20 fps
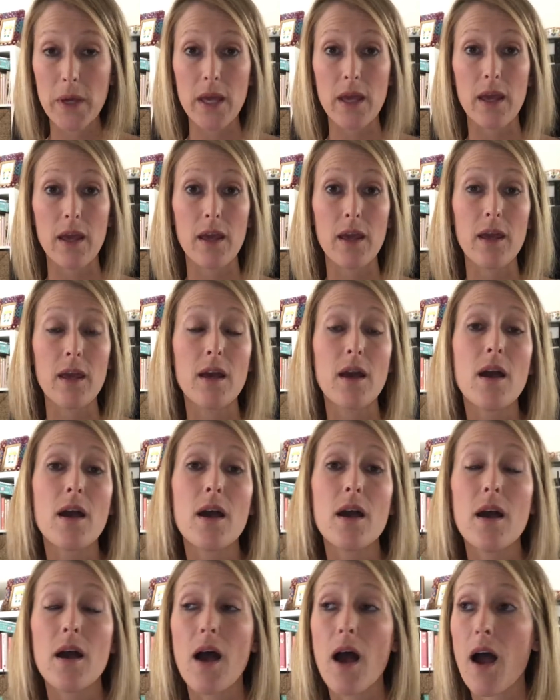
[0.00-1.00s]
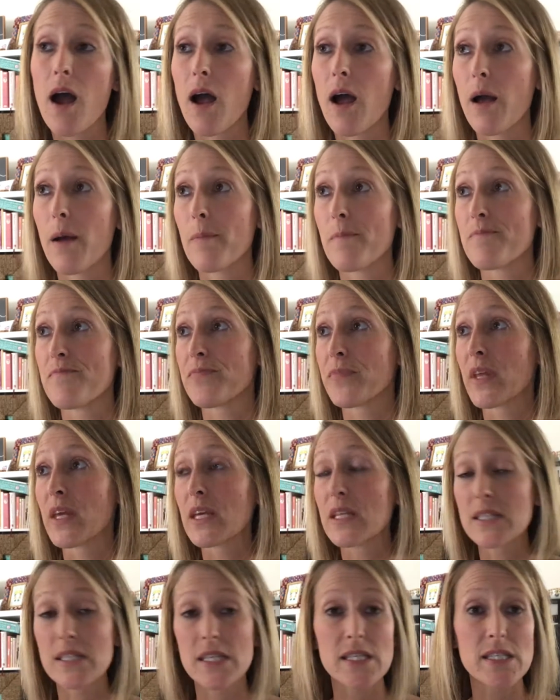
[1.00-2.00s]
be
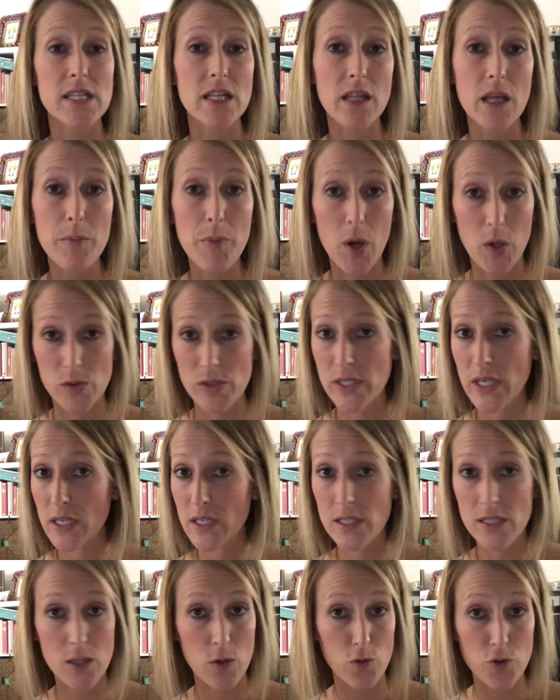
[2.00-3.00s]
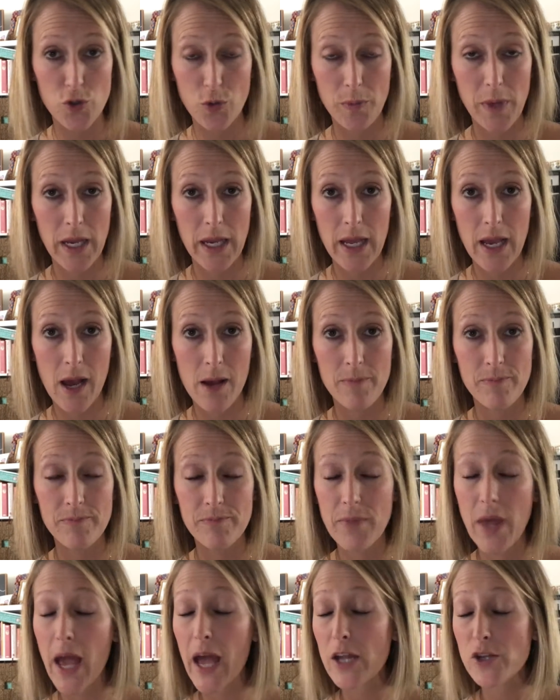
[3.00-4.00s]
consistently posting to social media,
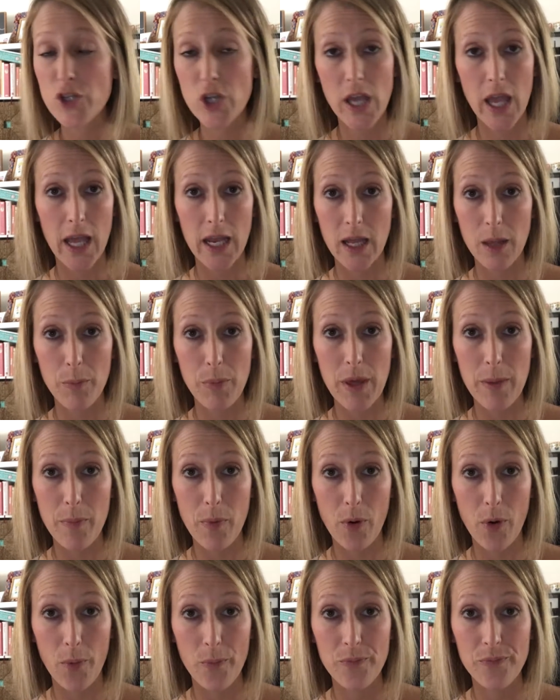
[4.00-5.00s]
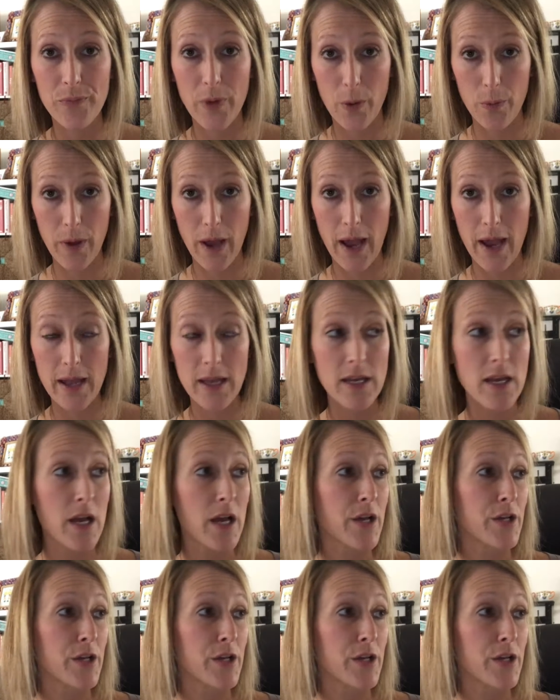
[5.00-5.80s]
educating people, okay?